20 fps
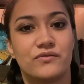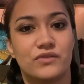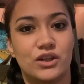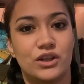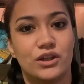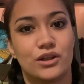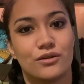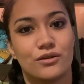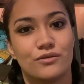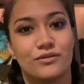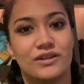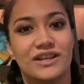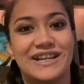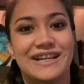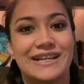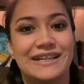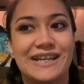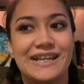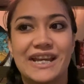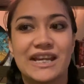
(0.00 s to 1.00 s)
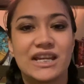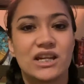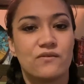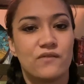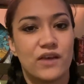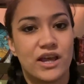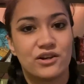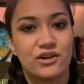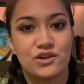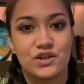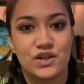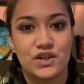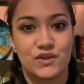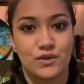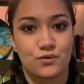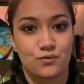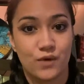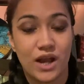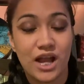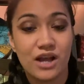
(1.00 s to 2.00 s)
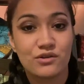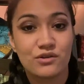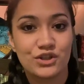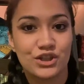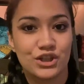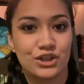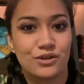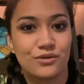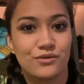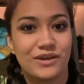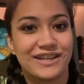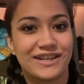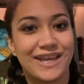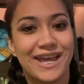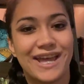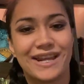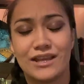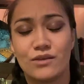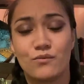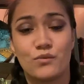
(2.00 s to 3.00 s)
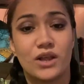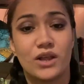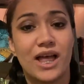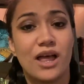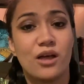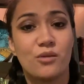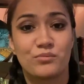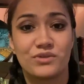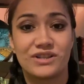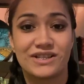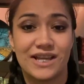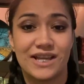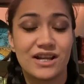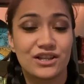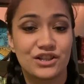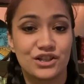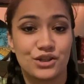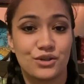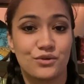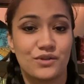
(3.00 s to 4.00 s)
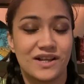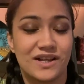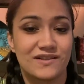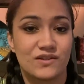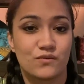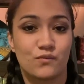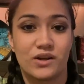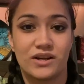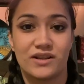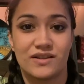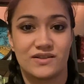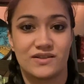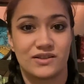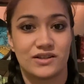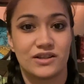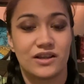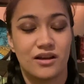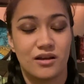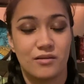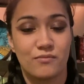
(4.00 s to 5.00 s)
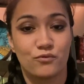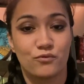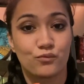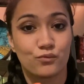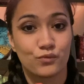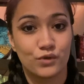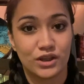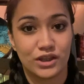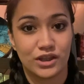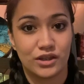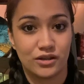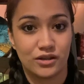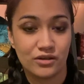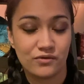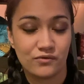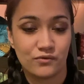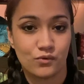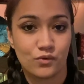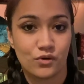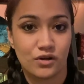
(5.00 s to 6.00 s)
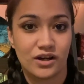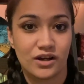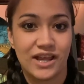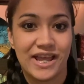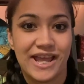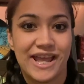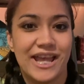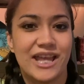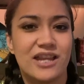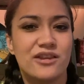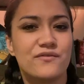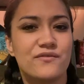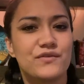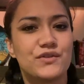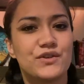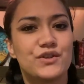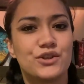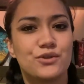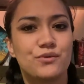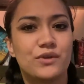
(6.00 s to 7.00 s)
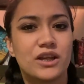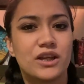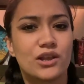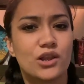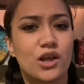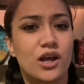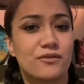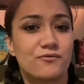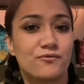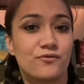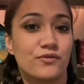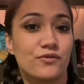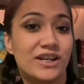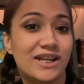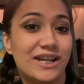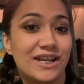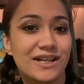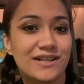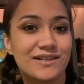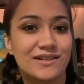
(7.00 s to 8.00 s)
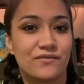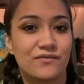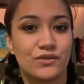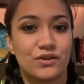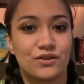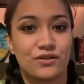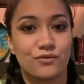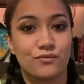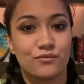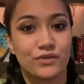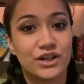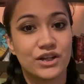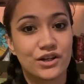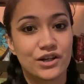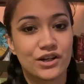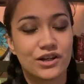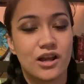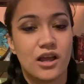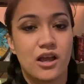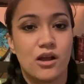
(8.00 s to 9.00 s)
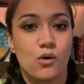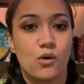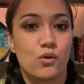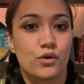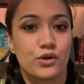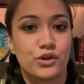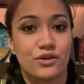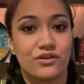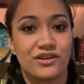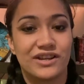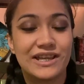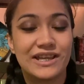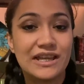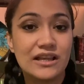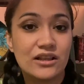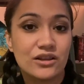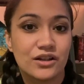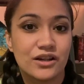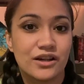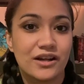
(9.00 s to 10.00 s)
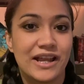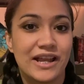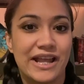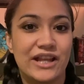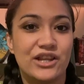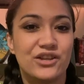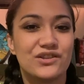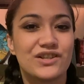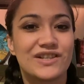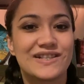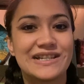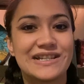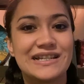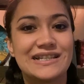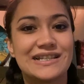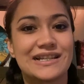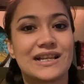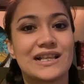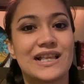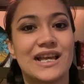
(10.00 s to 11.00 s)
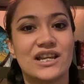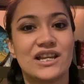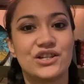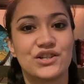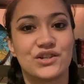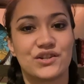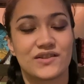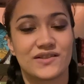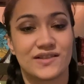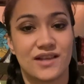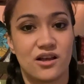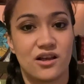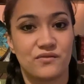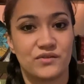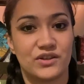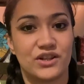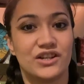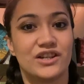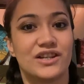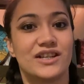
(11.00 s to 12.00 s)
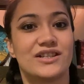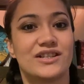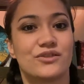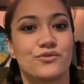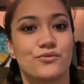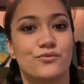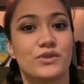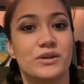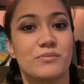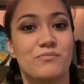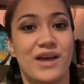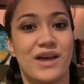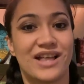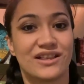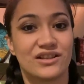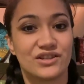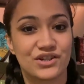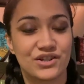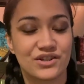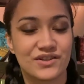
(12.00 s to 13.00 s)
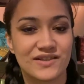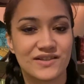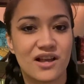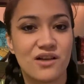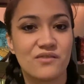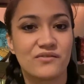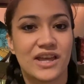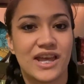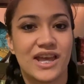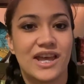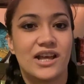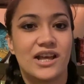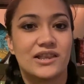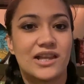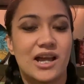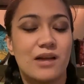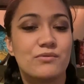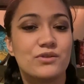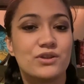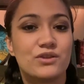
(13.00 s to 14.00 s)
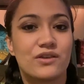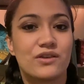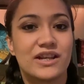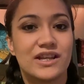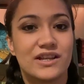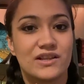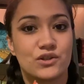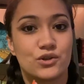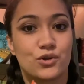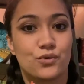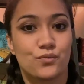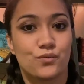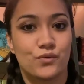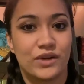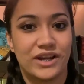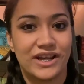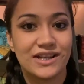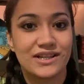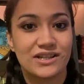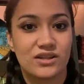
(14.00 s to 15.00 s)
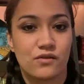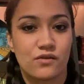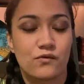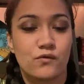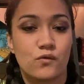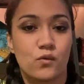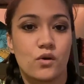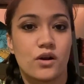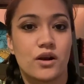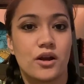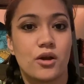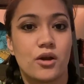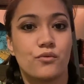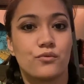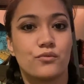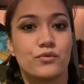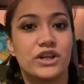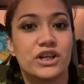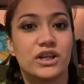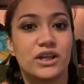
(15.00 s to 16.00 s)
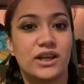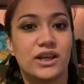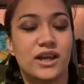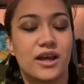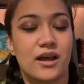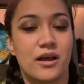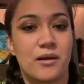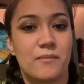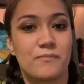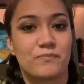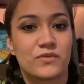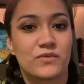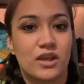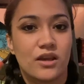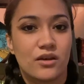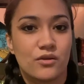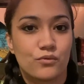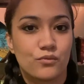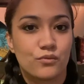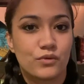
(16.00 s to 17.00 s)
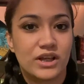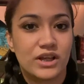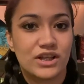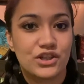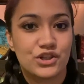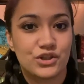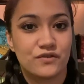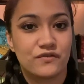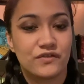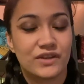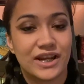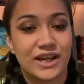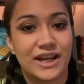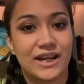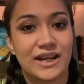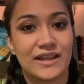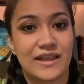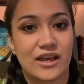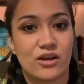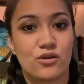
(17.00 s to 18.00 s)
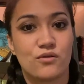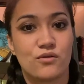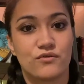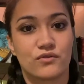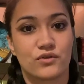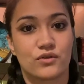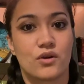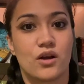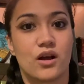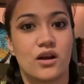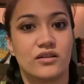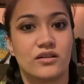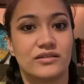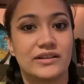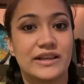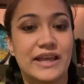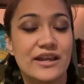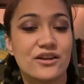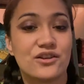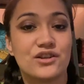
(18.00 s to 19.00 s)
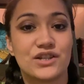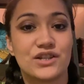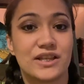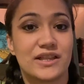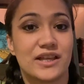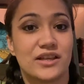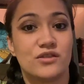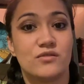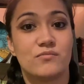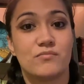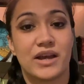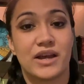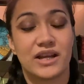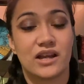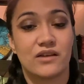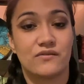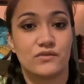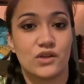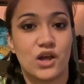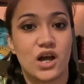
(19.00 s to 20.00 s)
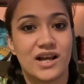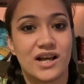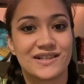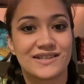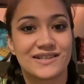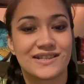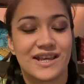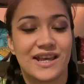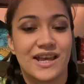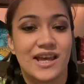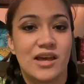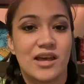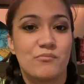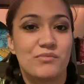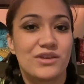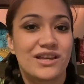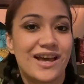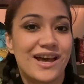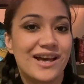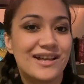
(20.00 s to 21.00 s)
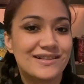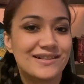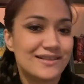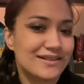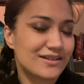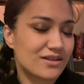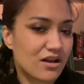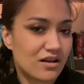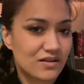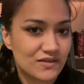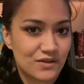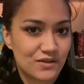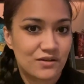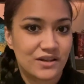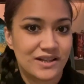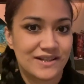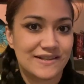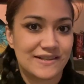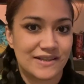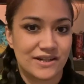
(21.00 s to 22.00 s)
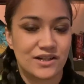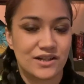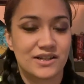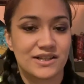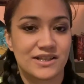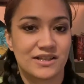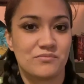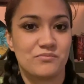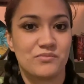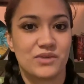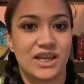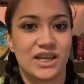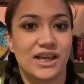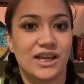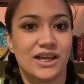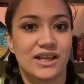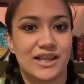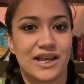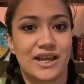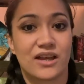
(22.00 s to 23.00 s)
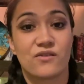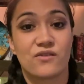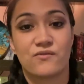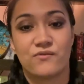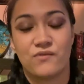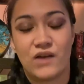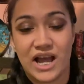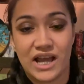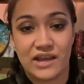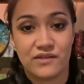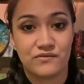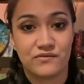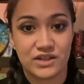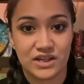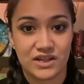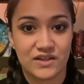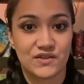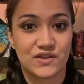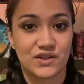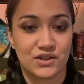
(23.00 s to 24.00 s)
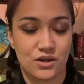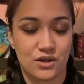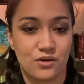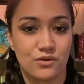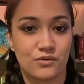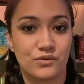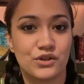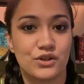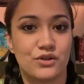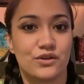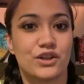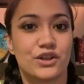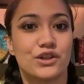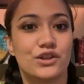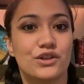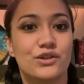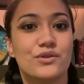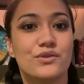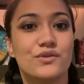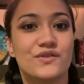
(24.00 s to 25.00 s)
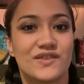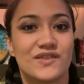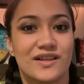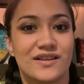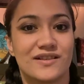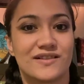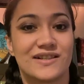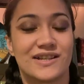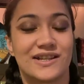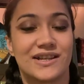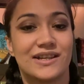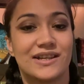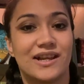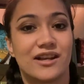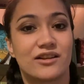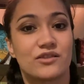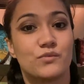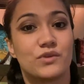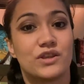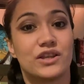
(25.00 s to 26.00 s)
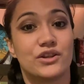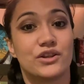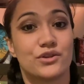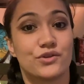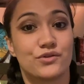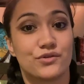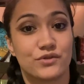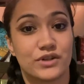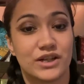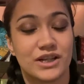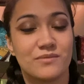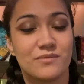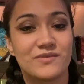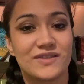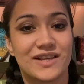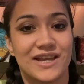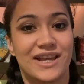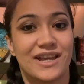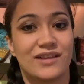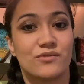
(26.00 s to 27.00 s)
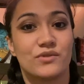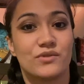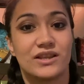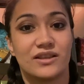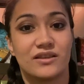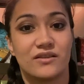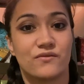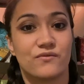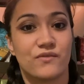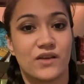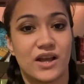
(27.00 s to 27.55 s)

you know, negative energies around you. Again, it will help protect you. That's what it's really good for. And if you're doing a lot of readings, if you're a reader or you're a healer and you just need to cleanse yourself and you need to rebalance yourself, Labradorite is great for rejuvenating that overall energy that you might have lost. Because it's also considered to be like a 5D stone, you can use this to connect within your dreams and within the